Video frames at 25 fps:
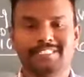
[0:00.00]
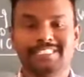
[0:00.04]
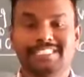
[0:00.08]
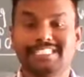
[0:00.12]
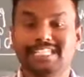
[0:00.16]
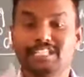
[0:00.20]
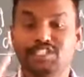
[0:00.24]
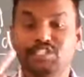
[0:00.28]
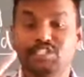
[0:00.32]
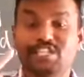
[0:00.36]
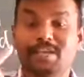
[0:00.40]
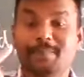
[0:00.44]

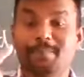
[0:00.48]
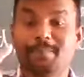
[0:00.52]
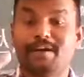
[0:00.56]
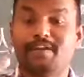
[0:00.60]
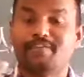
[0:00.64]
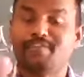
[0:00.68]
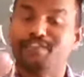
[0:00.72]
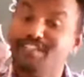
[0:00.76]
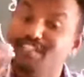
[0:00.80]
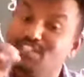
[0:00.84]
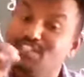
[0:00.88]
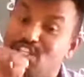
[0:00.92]
Such type
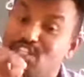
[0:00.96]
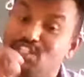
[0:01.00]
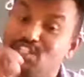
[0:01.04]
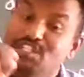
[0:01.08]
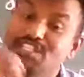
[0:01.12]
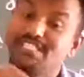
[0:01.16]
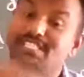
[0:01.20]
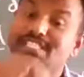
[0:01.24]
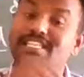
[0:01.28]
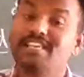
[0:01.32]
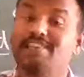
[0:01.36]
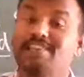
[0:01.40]
of
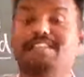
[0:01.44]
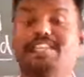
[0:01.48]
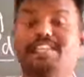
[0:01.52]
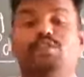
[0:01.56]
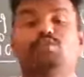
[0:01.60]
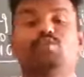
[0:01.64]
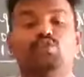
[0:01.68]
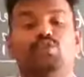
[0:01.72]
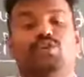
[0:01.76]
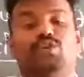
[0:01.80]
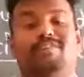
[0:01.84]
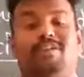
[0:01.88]
injections they will
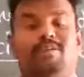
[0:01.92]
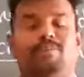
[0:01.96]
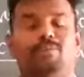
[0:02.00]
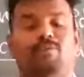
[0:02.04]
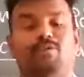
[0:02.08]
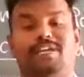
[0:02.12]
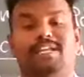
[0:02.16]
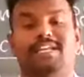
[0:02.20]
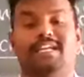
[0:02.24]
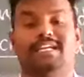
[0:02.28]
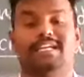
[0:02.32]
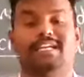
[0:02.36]
give to our
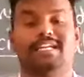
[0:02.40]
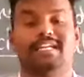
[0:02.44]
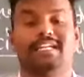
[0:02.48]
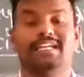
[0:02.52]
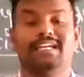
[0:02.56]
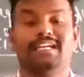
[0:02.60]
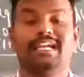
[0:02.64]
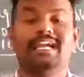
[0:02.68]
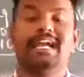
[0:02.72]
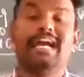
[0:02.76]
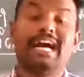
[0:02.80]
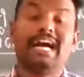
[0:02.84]
body.
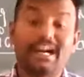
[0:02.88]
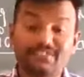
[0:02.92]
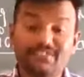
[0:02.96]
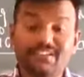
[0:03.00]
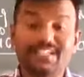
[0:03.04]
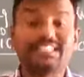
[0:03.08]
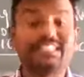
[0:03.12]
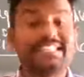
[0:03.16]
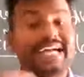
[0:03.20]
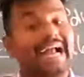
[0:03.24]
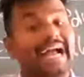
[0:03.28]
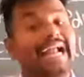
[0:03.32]

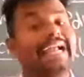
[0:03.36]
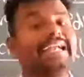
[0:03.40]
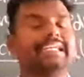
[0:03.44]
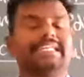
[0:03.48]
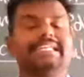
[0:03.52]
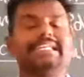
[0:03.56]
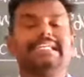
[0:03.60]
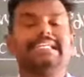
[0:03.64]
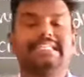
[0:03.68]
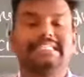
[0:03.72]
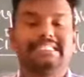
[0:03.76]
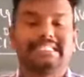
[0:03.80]
After that,
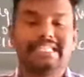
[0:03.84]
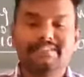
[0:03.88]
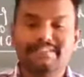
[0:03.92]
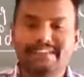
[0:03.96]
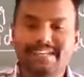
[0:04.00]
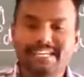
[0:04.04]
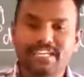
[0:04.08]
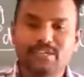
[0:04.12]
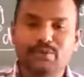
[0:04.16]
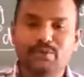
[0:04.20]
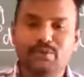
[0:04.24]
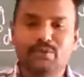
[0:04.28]
they
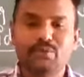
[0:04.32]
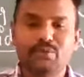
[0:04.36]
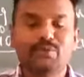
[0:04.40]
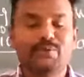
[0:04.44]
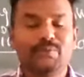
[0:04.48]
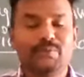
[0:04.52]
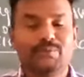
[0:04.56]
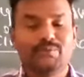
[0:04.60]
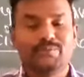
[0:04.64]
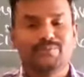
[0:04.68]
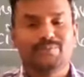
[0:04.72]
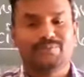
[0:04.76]
will give
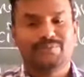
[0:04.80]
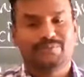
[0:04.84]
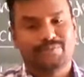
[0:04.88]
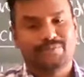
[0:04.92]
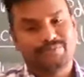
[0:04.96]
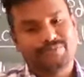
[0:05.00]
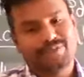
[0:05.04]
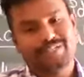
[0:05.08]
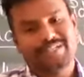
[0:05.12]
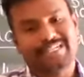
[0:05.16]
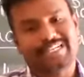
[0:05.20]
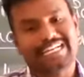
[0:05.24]

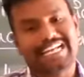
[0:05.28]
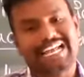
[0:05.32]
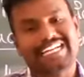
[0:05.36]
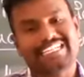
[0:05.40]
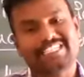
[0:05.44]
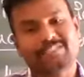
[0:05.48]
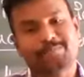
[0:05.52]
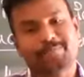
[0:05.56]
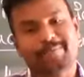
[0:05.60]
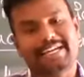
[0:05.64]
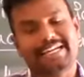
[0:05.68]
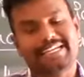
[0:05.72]

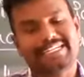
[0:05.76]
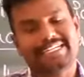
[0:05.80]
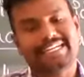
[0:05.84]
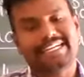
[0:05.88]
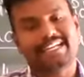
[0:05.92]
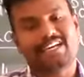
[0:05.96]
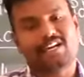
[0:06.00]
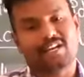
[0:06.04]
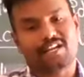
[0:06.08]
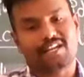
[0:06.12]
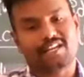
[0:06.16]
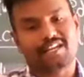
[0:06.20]
transplanted
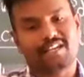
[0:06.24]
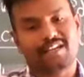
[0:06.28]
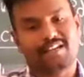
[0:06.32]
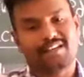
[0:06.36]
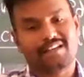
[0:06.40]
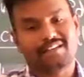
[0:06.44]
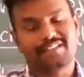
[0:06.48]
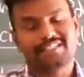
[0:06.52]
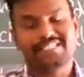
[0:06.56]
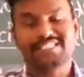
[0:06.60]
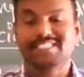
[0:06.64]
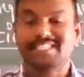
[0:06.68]
organ
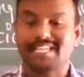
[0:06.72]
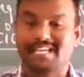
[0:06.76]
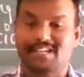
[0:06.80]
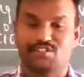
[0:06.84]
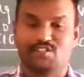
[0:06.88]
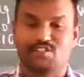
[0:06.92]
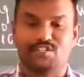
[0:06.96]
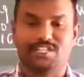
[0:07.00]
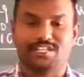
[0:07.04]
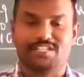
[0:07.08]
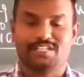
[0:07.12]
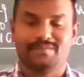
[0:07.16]

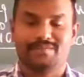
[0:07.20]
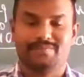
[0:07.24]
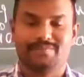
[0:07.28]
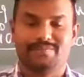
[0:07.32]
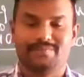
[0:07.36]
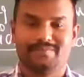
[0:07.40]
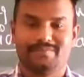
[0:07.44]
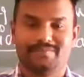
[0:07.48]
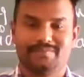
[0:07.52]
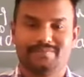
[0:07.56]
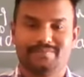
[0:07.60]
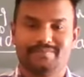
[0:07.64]
surgery.
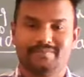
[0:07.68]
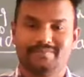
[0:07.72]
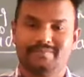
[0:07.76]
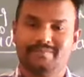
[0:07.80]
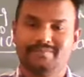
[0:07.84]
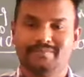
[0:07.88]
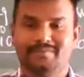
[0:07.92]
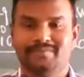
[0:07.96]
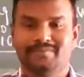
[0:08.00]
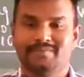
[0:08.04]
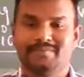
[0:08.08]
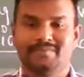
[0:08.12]

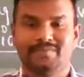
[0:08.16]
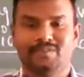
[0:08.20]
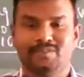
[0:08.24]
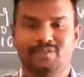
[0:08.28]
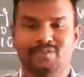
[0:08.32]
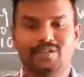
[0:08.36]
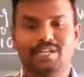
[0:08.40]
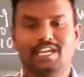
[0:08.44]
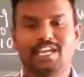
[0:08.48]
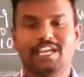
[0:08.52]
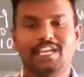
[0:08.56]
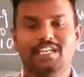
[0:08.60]

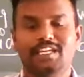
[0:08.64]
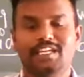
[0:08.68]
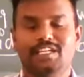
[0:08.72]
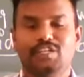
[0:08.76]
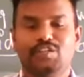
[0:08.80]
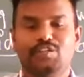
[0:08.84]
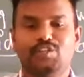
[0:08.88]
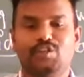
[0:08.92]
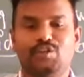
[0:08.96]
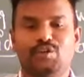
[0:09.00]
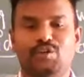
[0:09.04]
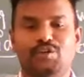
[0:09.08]
Okay,
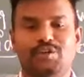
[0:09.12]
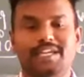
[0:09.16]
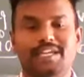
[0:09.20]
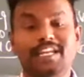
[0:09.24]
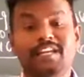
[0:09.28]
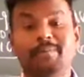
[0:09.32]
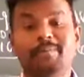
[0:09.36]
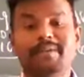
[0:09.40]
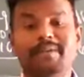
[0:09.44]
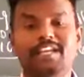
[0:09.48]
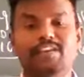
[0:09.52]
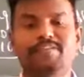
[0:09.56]
so
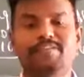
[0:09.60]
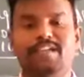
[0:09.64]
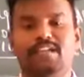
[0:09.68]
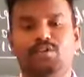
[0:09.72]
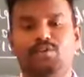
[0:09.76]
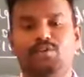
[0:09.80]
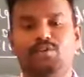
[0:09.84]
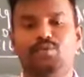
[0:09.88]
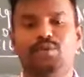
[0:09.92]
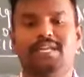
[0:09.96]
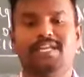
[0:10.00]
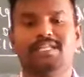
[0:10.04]
in meanwhile
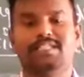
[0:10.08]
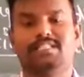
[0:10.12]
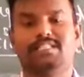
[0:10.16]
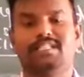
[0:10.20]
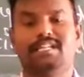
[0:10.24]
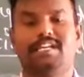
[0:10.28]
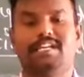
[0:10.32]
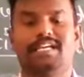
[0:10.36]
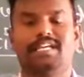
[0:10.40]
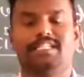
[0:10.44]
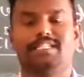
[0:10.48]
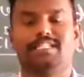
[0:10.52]
2 days,
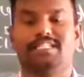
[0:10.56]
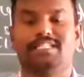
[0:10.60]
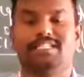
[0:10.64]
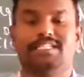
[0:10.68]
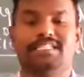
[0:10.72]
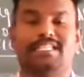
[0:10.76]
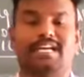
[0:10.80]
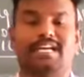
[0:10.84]
3 days, the